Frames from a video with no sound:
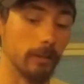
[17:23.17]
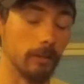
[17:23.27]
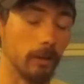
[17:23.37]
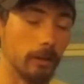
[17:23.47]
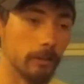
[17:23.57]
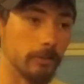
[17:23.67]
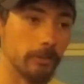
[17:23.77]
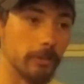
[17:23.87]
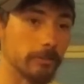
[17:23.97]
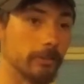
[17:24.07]
A lot of the
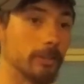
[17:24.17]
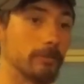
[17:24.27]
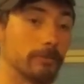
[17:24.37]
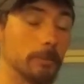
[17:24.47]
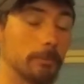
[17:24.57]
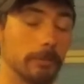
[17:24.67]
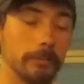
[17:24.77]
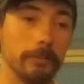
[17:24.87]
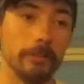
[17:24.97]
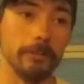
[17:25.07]
trucks run on from
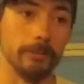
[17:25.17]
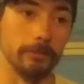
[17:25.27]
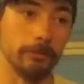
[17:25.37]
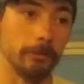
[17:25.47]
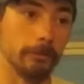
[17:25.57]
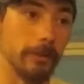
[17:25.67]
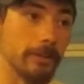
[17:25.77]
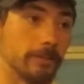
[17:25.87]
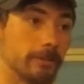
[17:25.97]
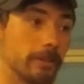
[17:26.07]
pre-runners to full
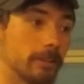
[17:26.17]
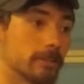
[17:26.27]
race trucks.